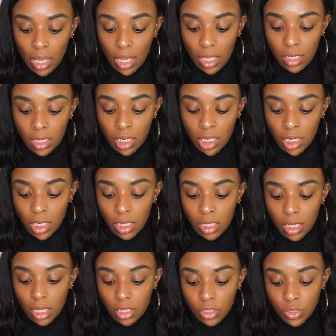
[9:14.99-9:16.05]
And then in
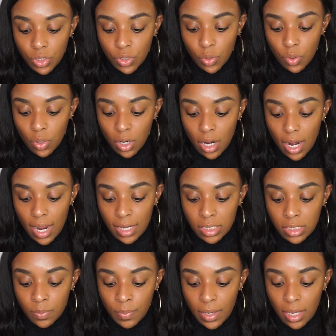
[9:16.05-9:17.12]
the other store, I
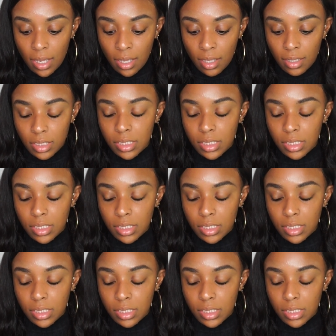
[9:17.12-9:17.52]
spent